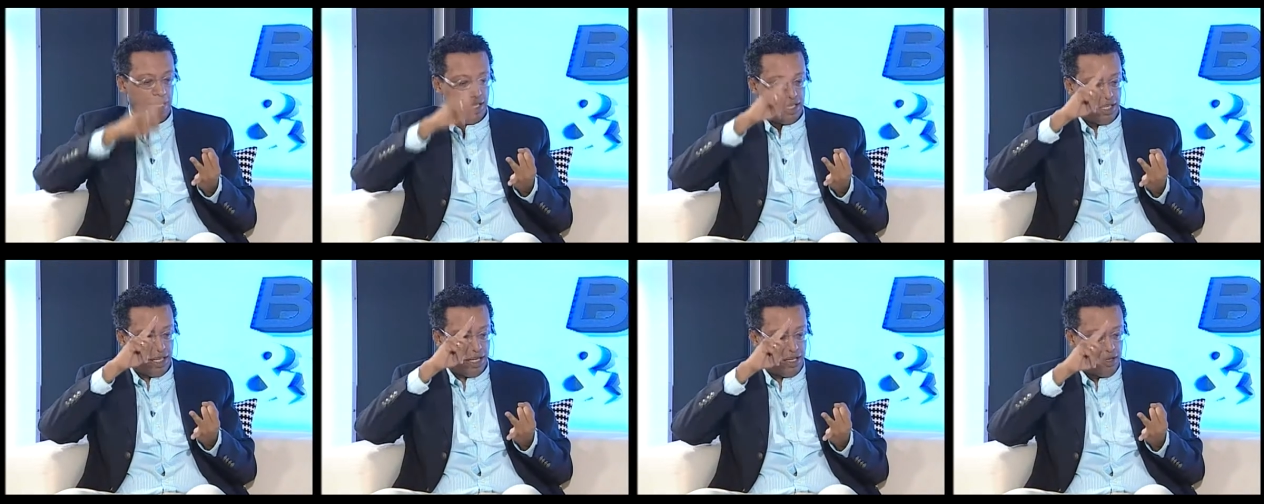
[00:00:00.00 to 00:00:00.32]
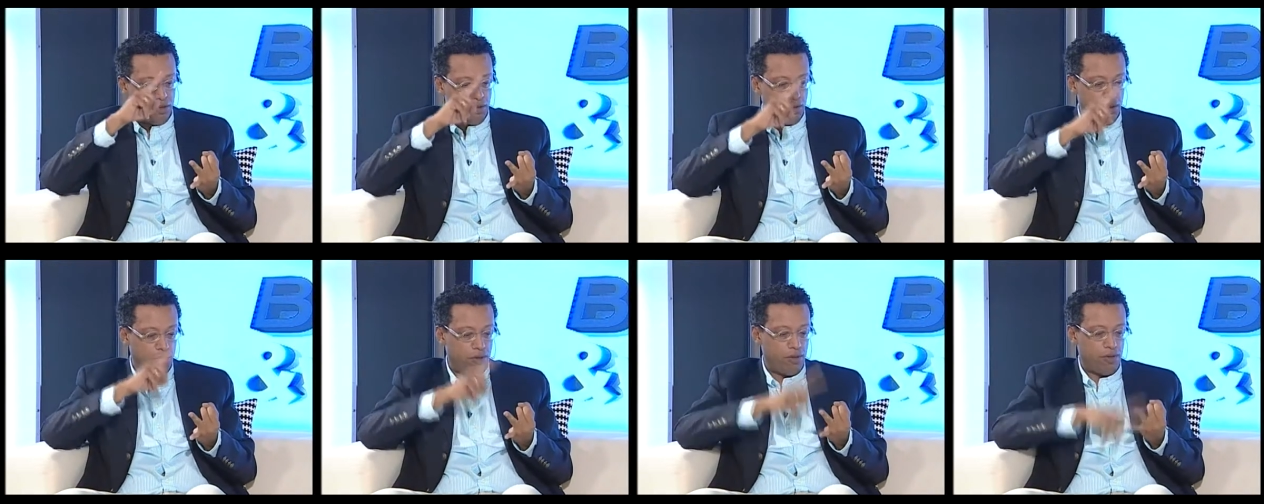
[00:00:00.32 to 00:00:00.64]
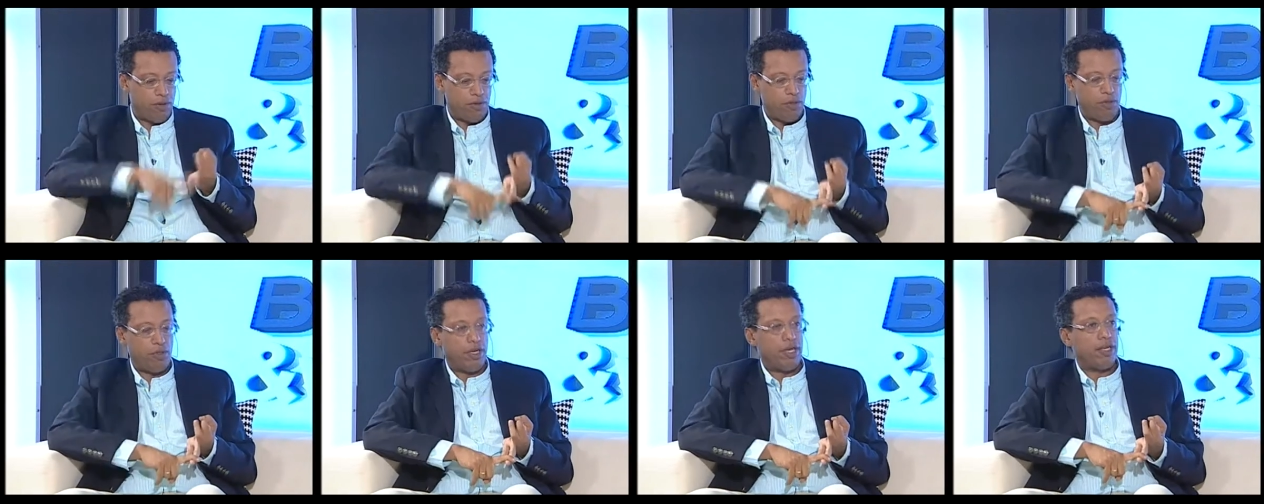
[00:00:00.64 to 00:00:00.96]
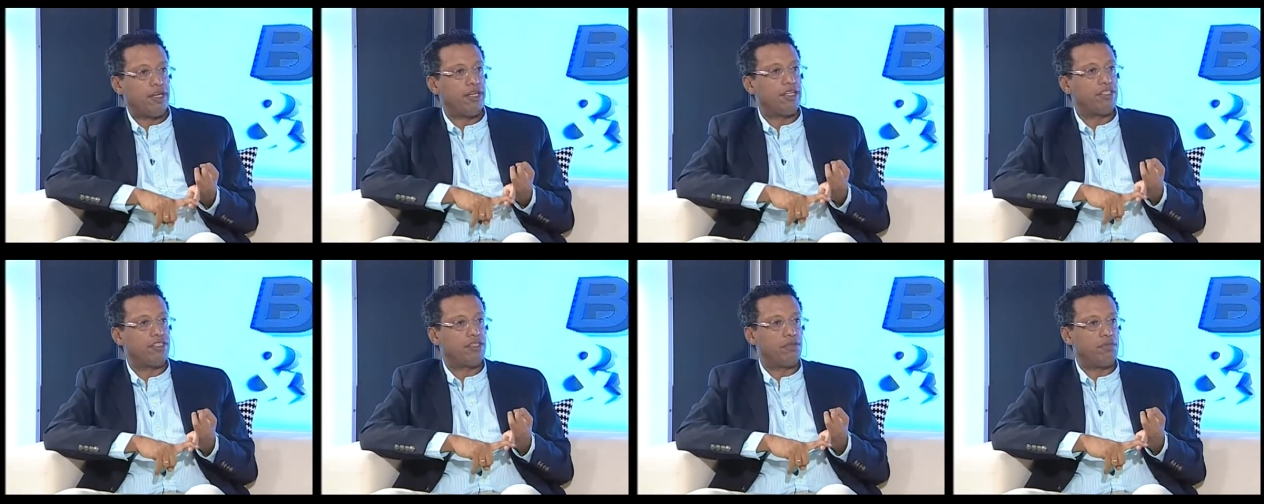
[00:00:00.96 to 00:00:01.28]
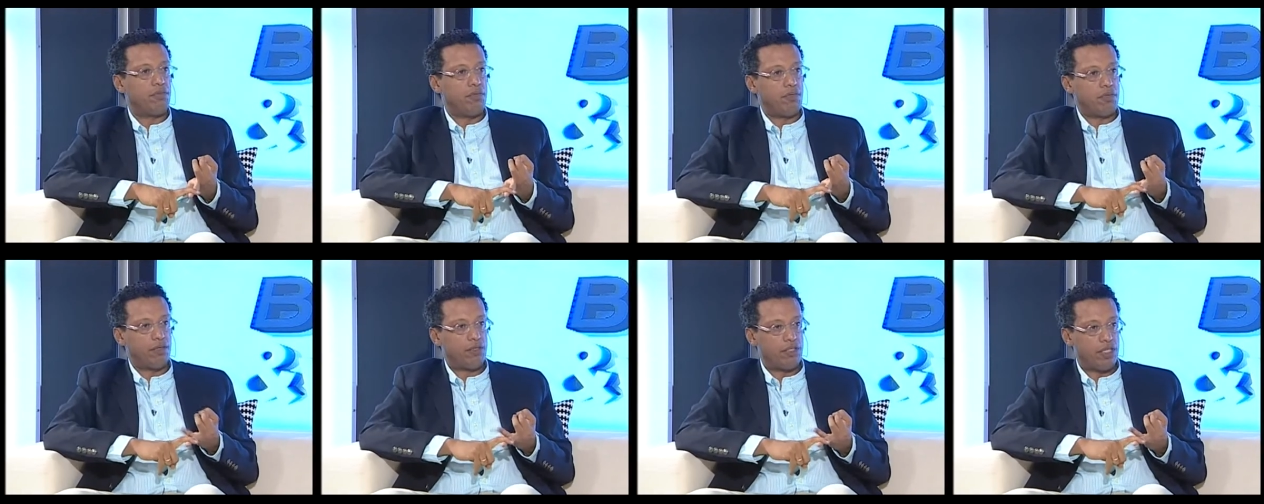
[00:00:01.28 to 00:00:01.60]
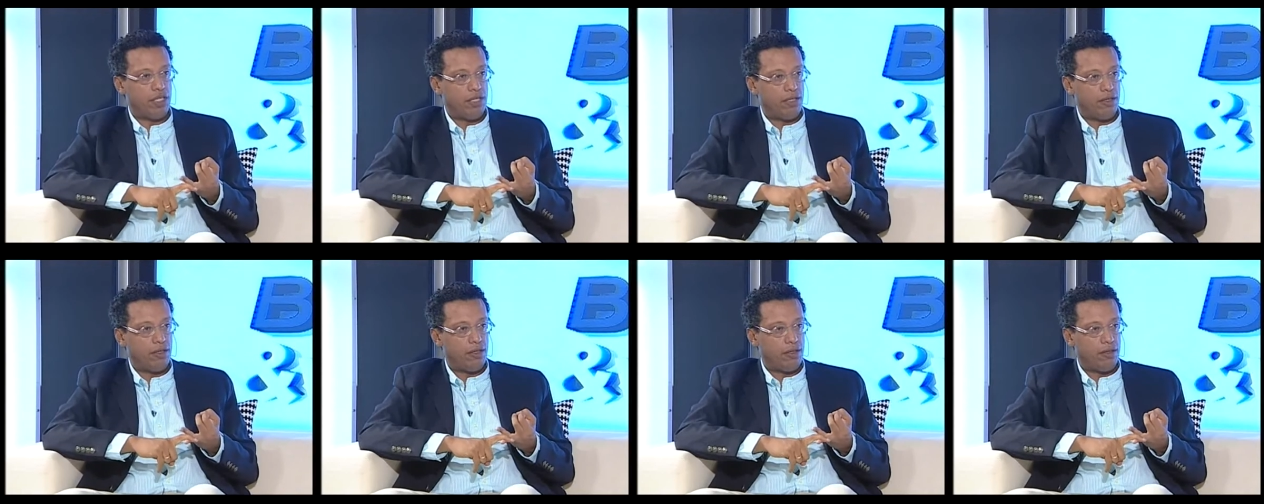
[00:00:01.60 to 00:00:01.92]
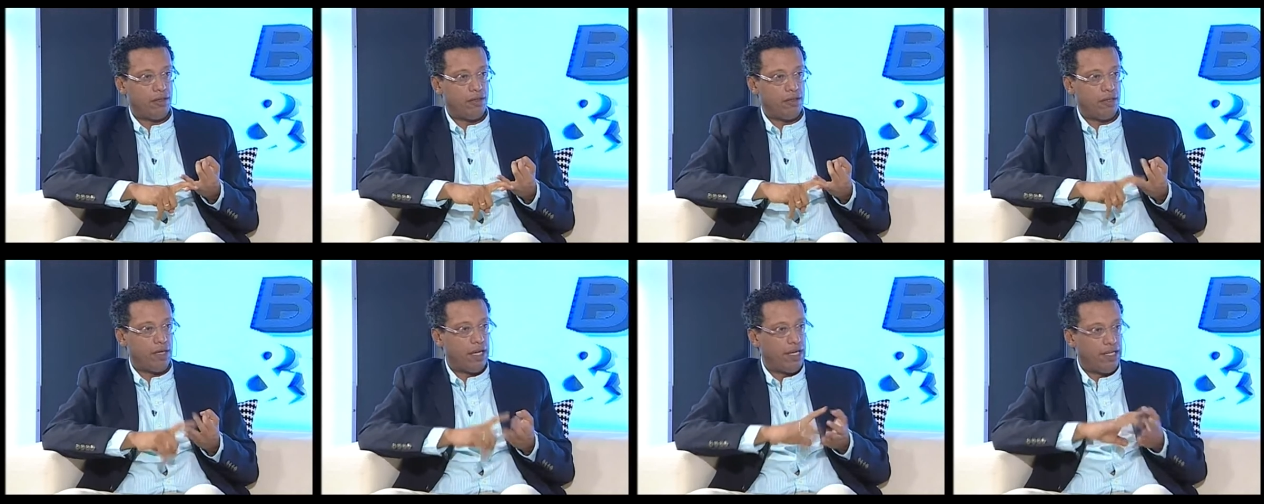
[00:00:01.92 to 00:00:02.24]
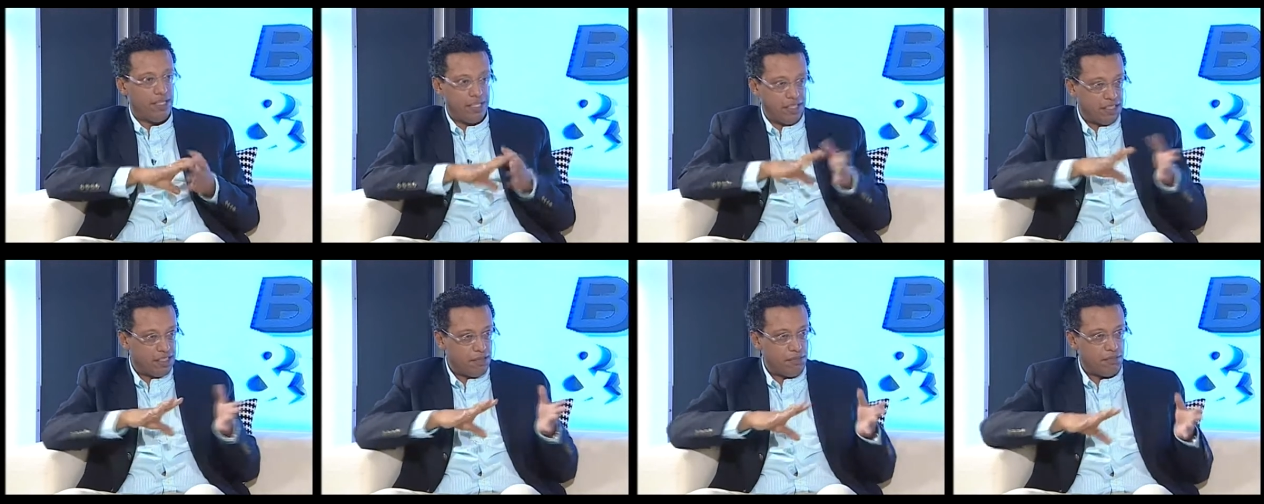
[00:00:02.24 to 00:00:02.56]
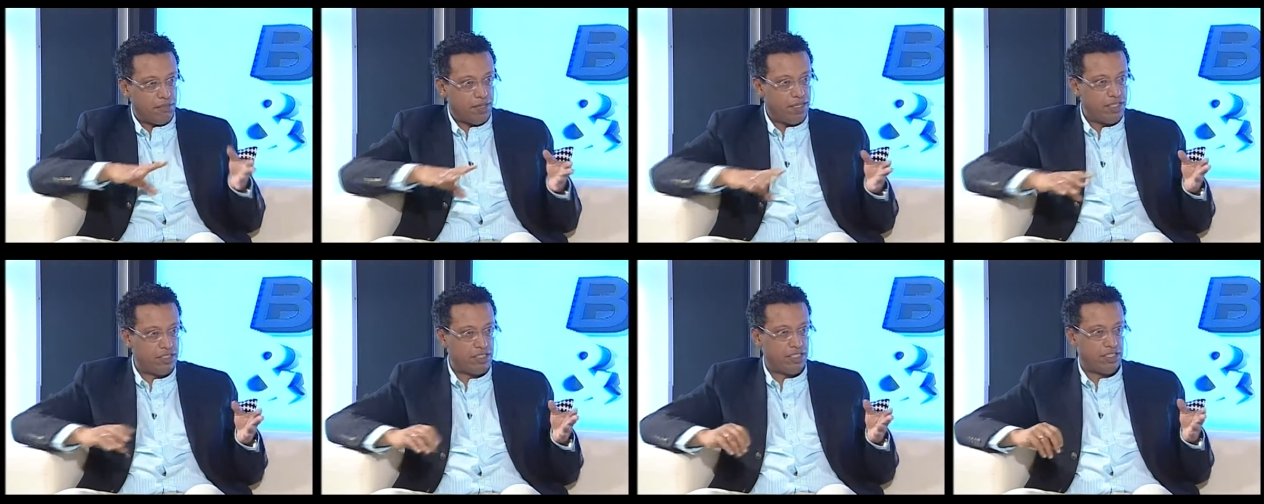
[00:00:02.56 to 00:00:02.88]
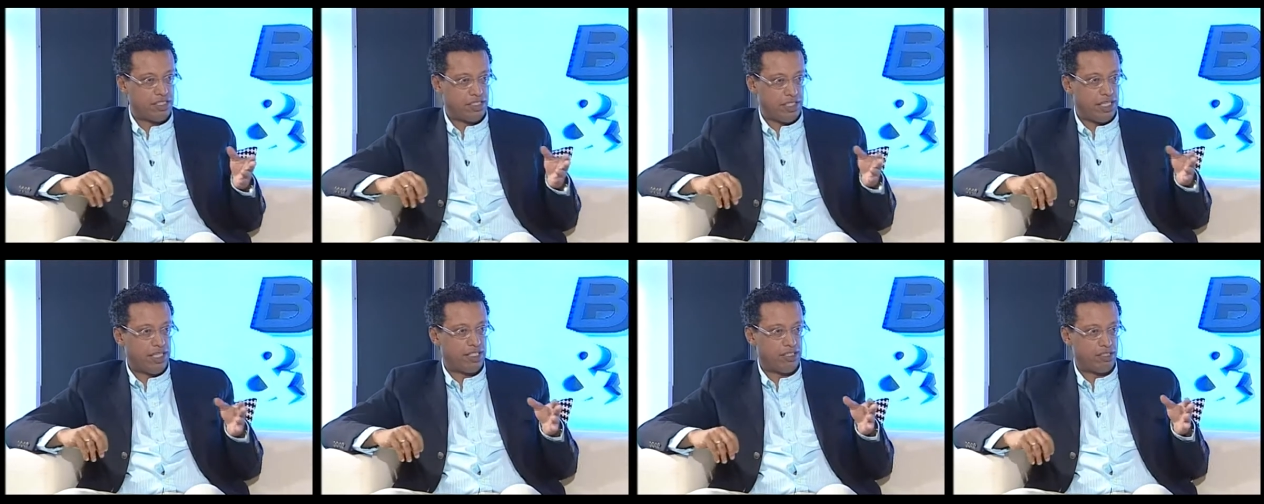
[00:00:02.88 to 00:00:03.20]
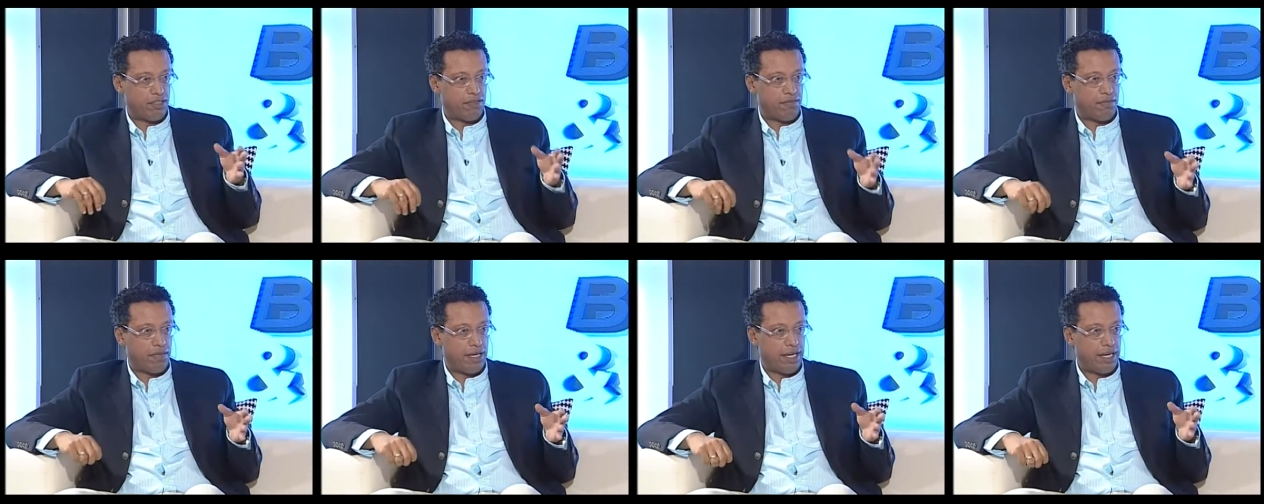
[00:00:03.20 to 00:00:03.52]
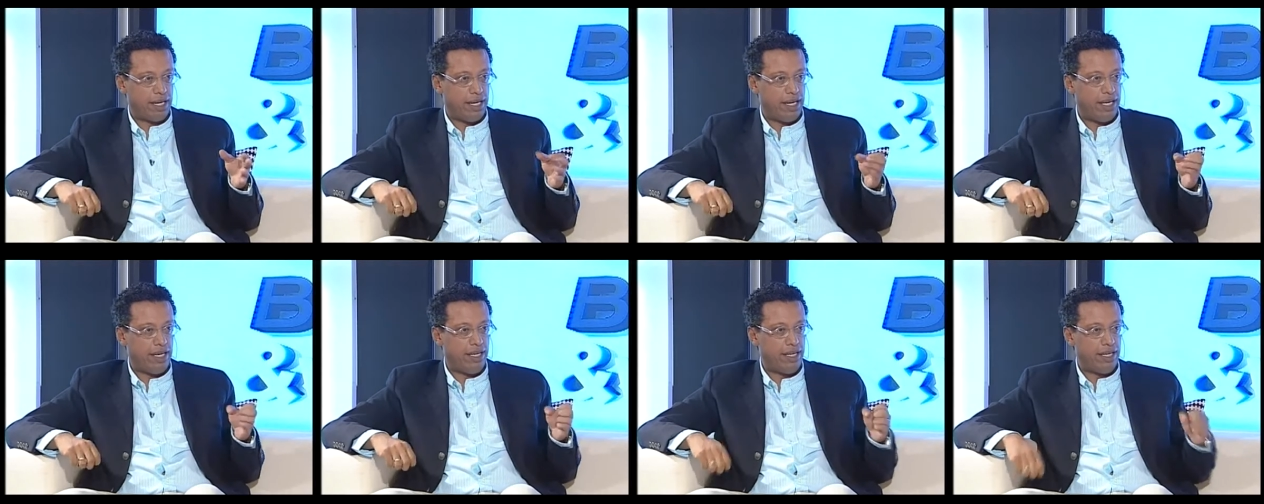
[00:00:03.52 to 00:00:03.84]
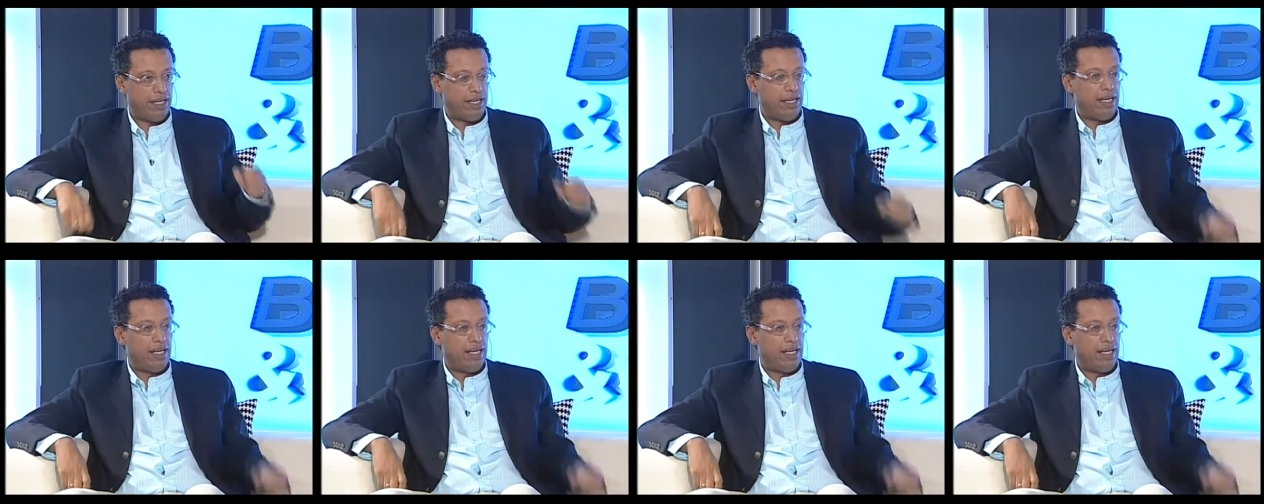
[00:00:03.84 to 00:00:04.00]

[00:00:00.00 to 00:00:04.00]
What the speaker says: and they do the distribution and the simple logistics of marketing,